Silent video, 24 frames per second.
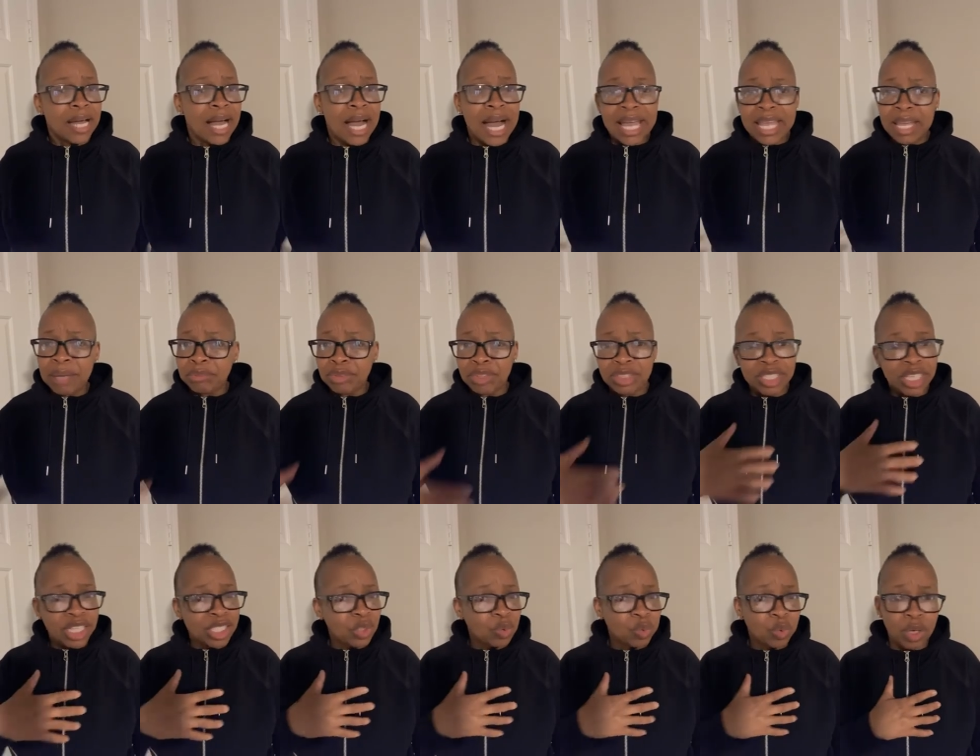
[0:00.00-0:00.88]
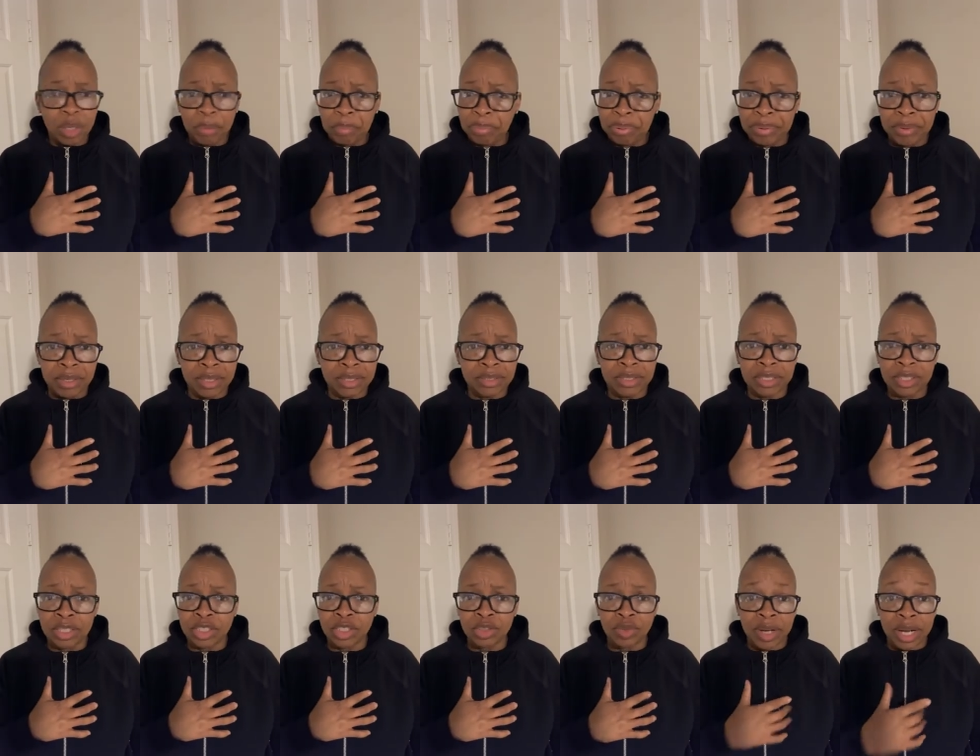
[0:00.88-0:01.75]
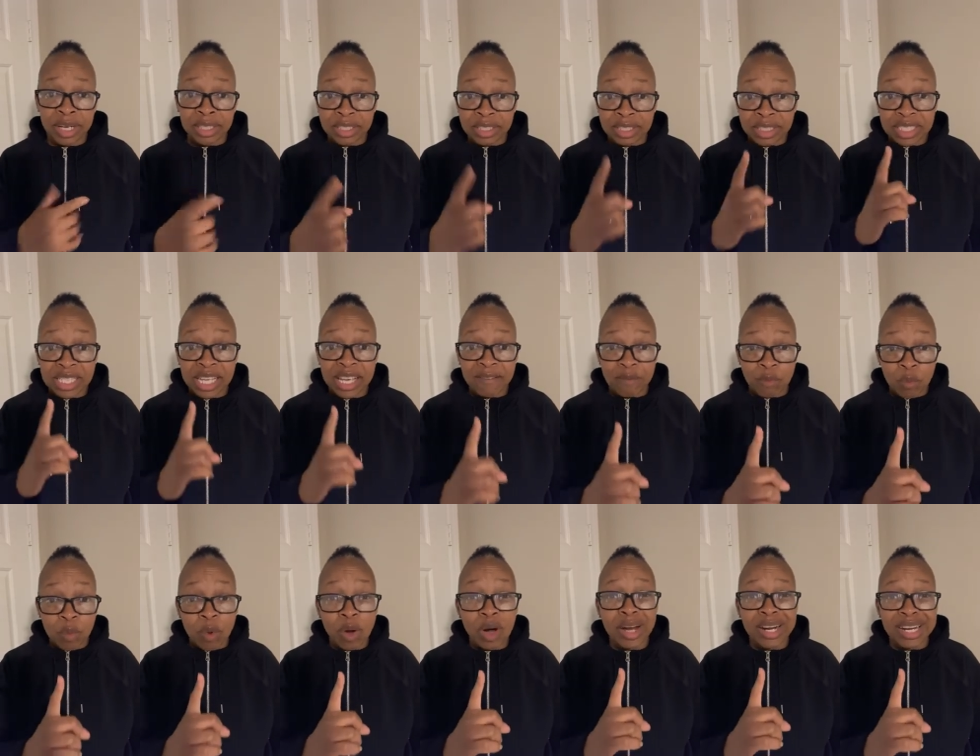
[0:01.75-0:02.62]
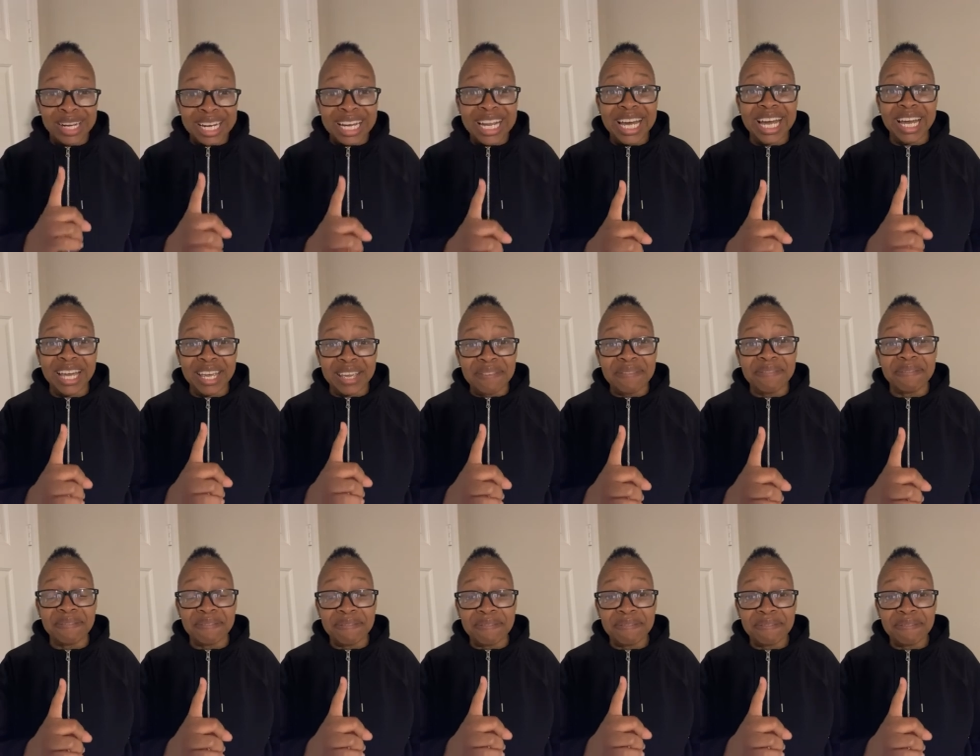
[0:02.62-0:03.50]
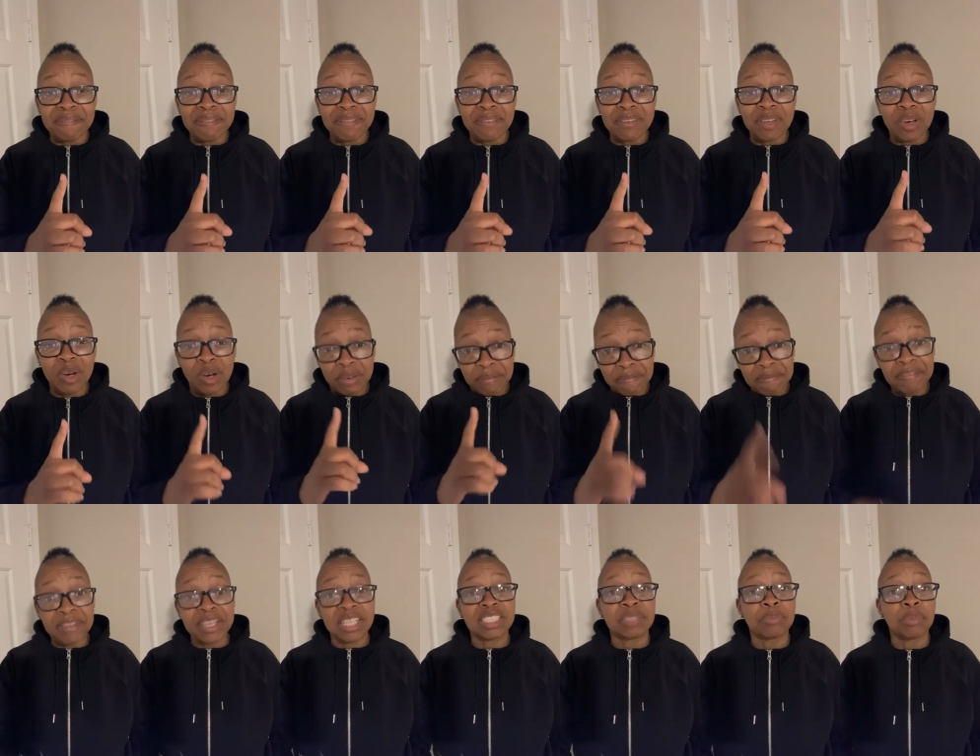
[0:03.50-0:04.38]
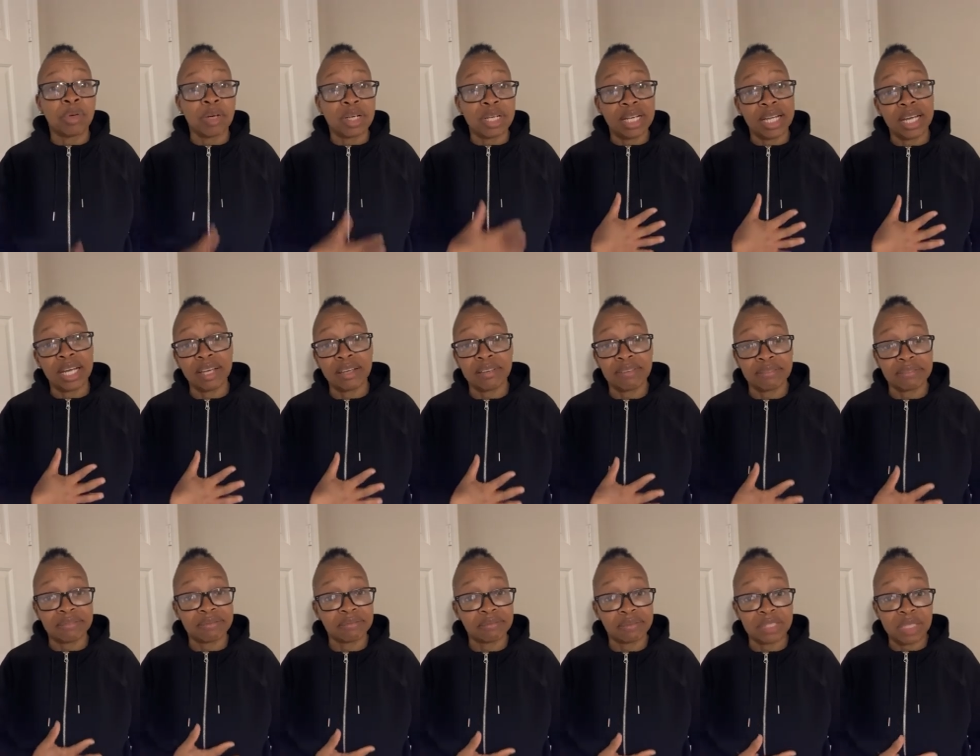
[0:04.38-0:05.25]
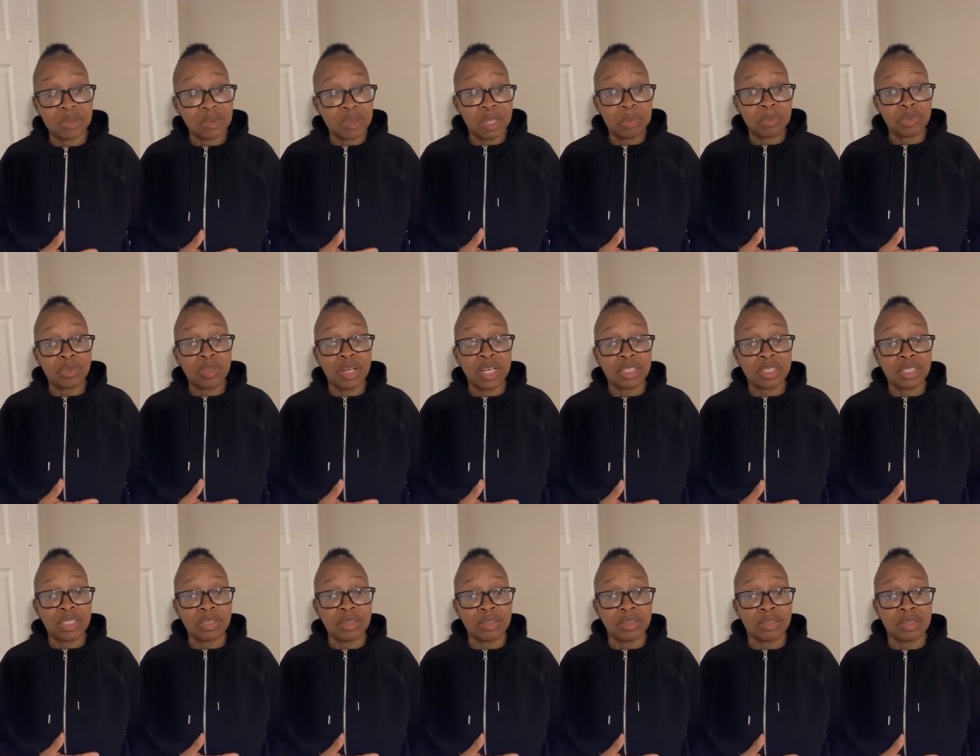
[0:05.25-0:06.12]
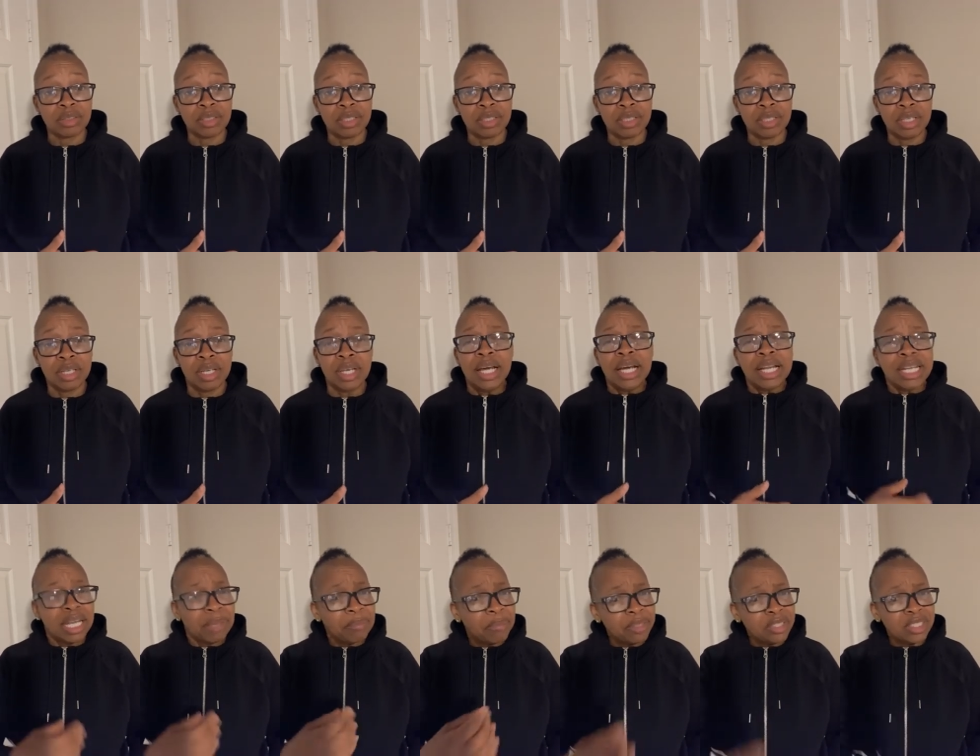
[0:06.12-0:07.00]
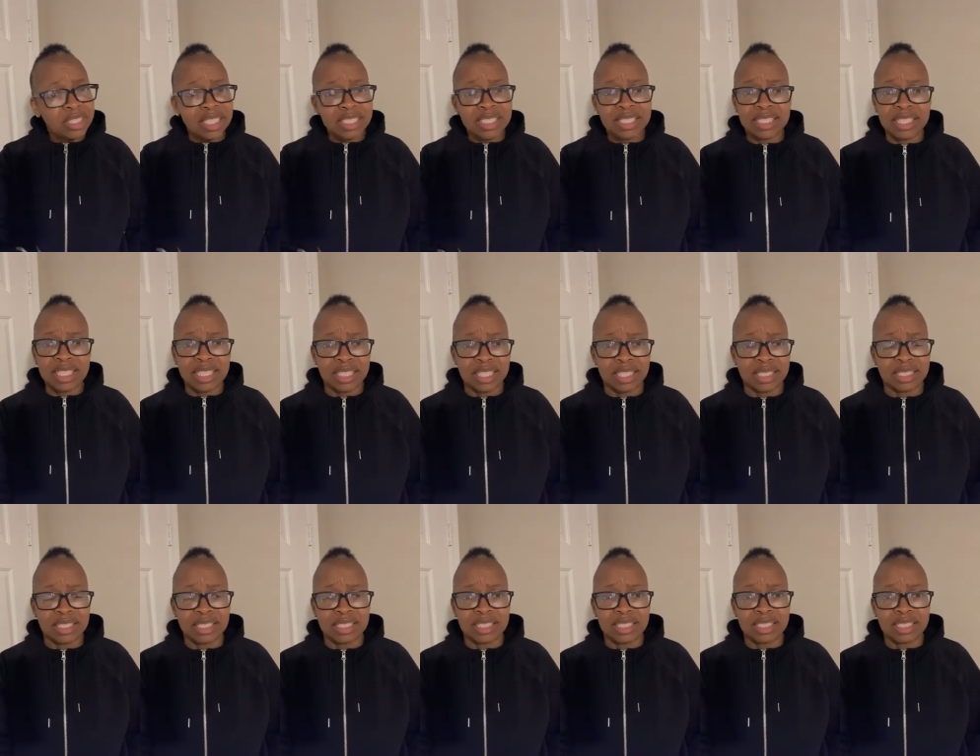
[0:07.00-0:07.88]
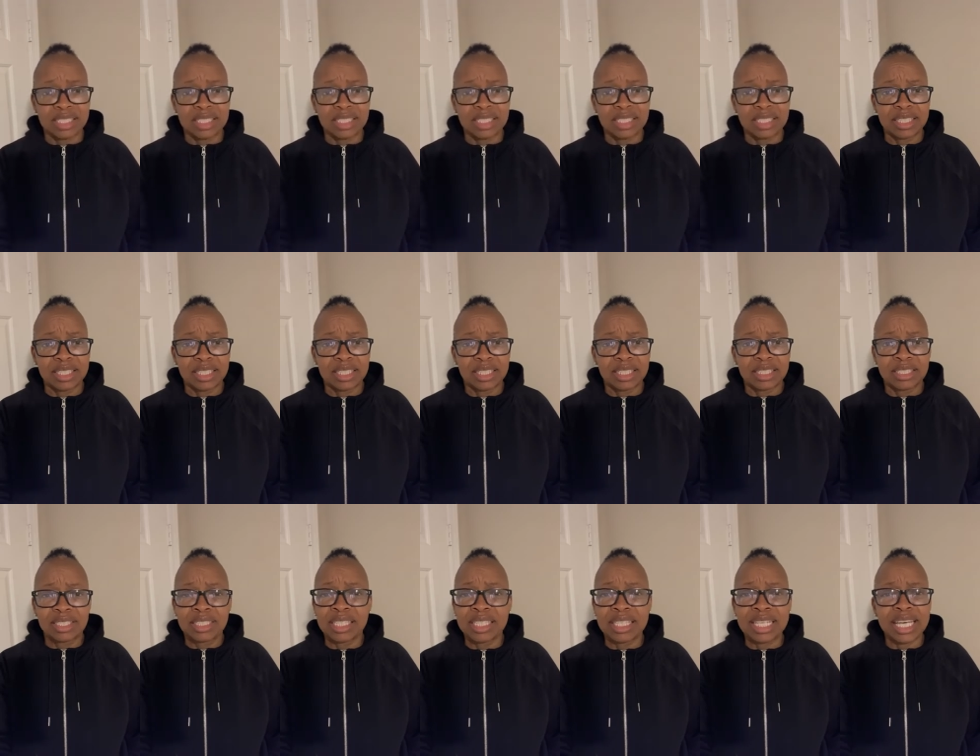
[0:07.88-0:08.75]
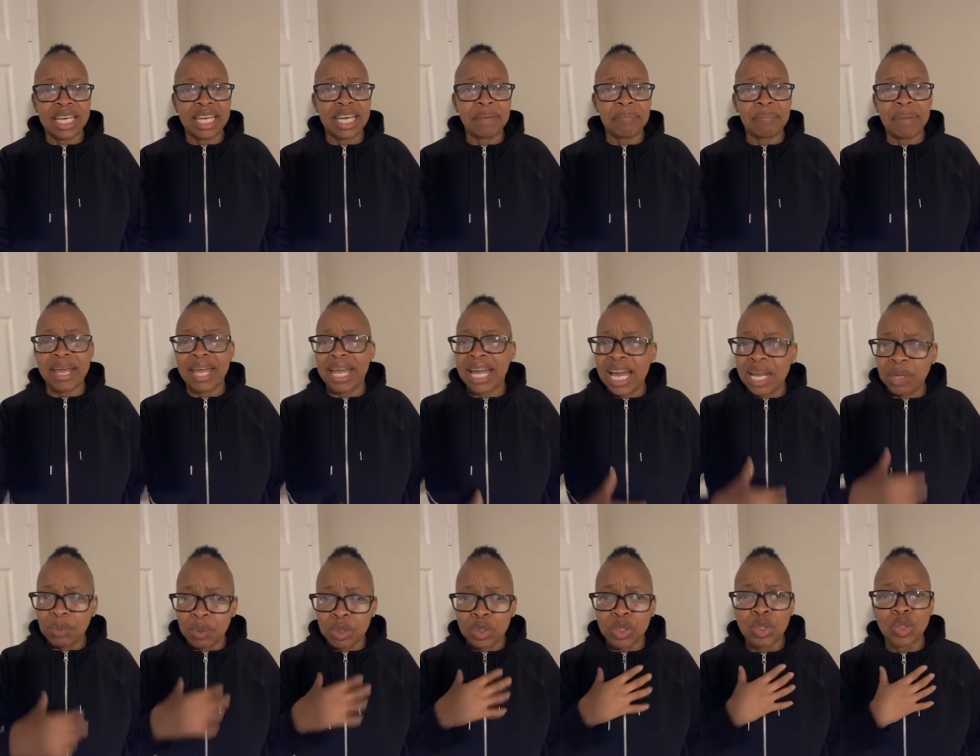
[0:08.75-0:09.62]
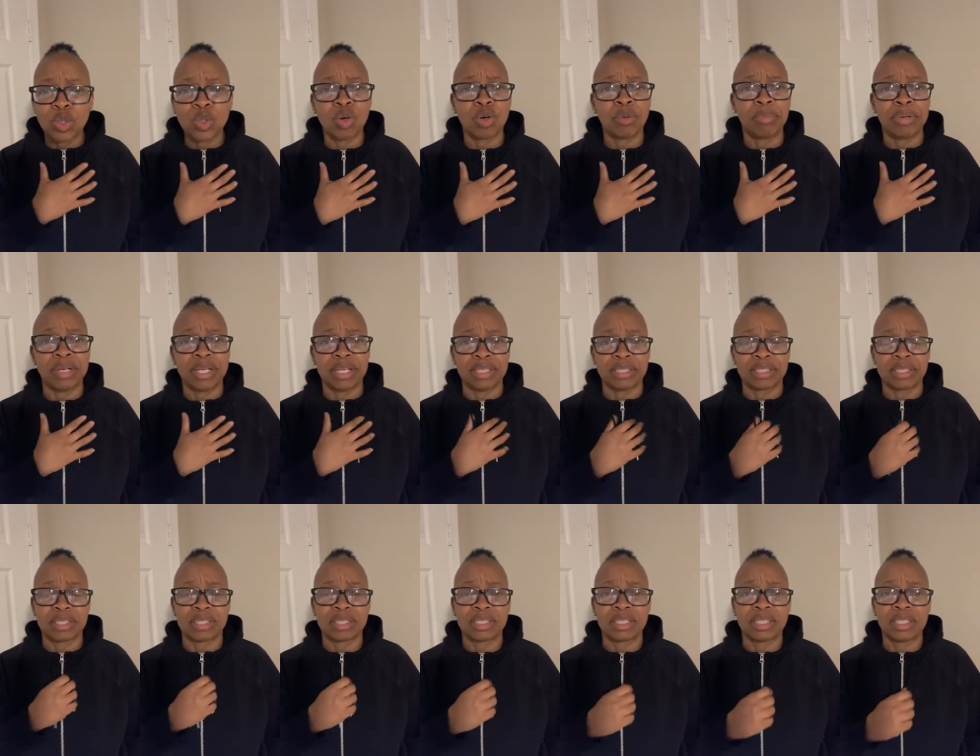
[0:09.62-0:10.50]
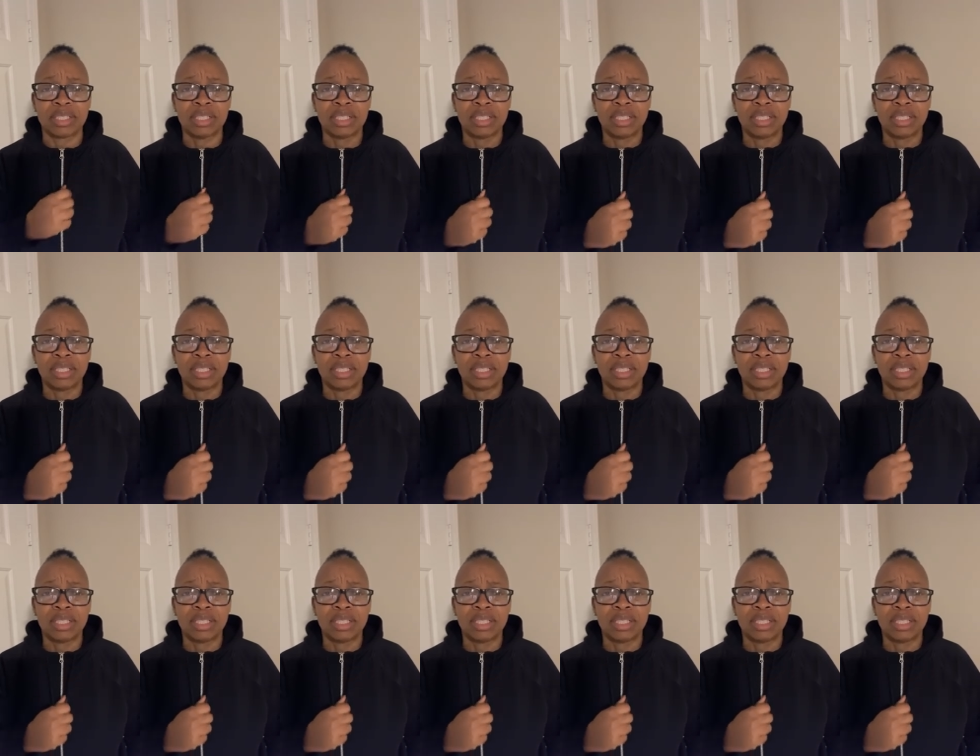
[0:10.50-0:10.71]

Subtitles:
I am just one person trying to save one life on Facebook Live. That's what I'm trying to do. Let me just say this. Today, my heart was so blessed.